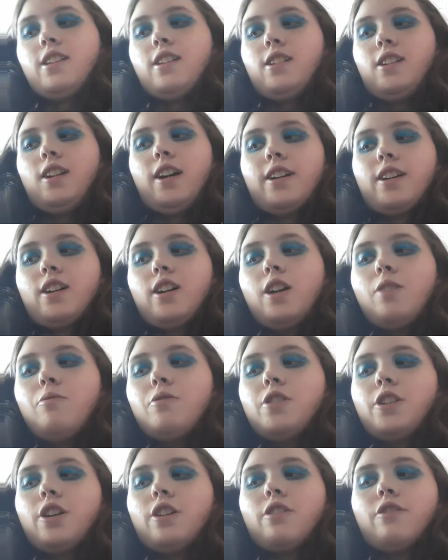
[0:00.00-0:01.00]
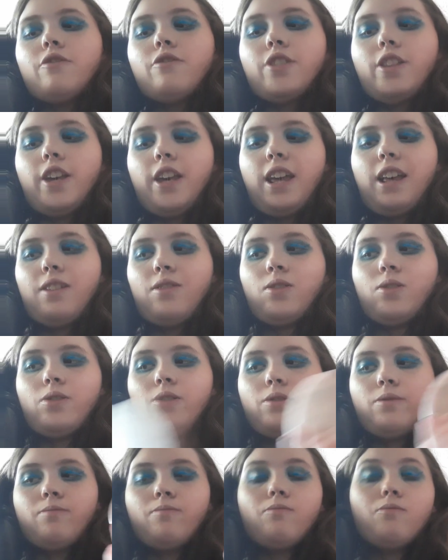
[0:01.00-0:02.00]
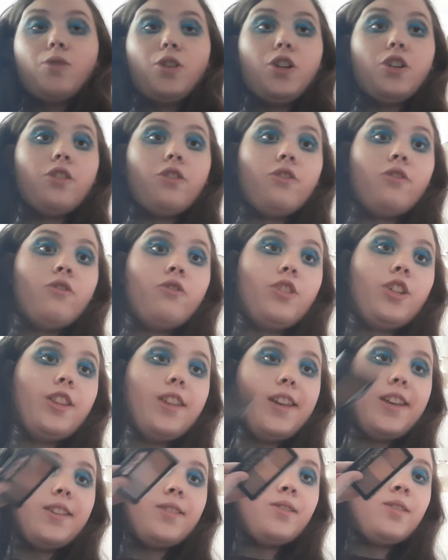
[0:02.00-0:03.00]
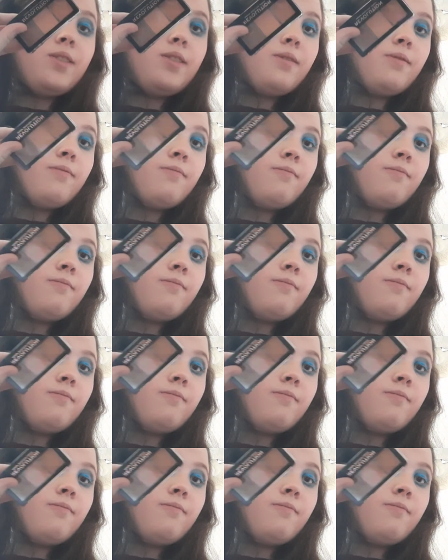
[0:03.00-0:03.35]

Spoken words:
Like, I would go for this over this.